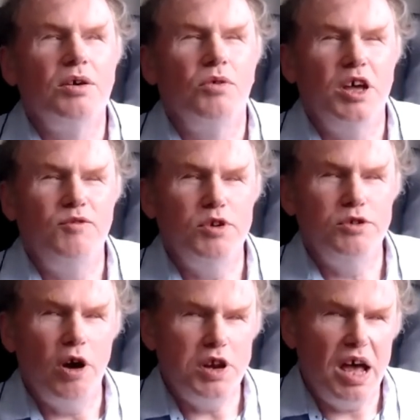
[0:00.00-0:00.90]
If you
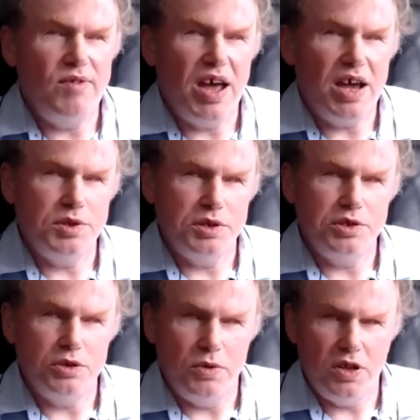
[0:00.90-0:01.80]
don't have access
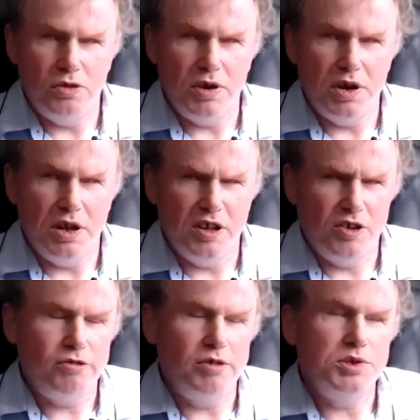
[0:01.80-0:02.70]
to it, you're at an
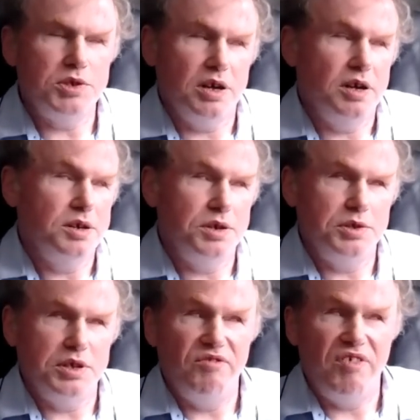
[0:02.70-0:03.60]
increasing
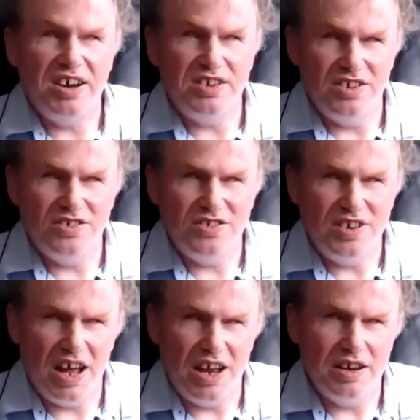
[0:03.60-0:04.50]
disadvantage.
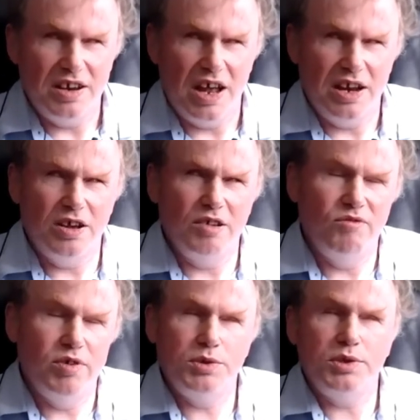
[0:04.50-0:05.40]
And
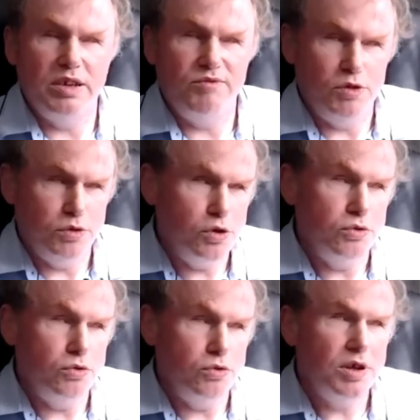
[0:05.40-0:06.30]
conversely, if you
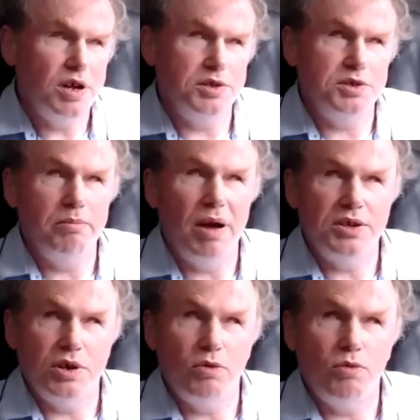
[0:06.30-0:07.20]
do, it's
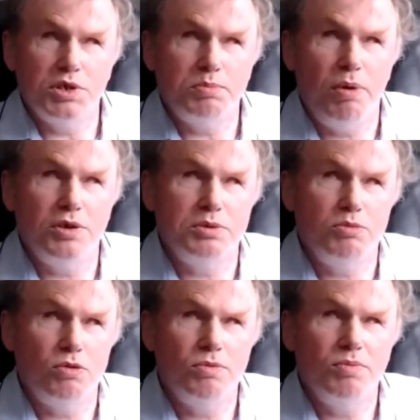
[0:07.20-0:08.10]
amazing what's
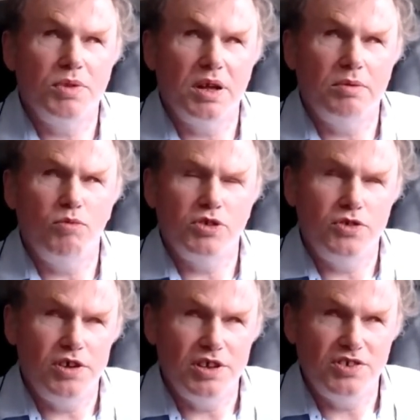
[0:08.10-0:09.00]
possible, what you
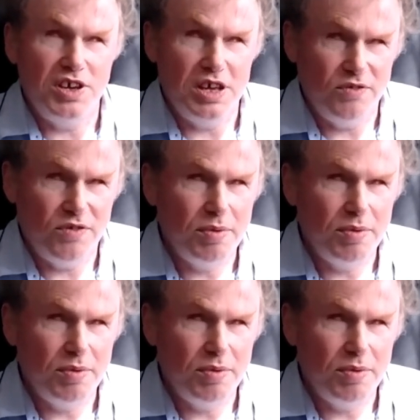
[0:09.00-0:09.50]
can achieve.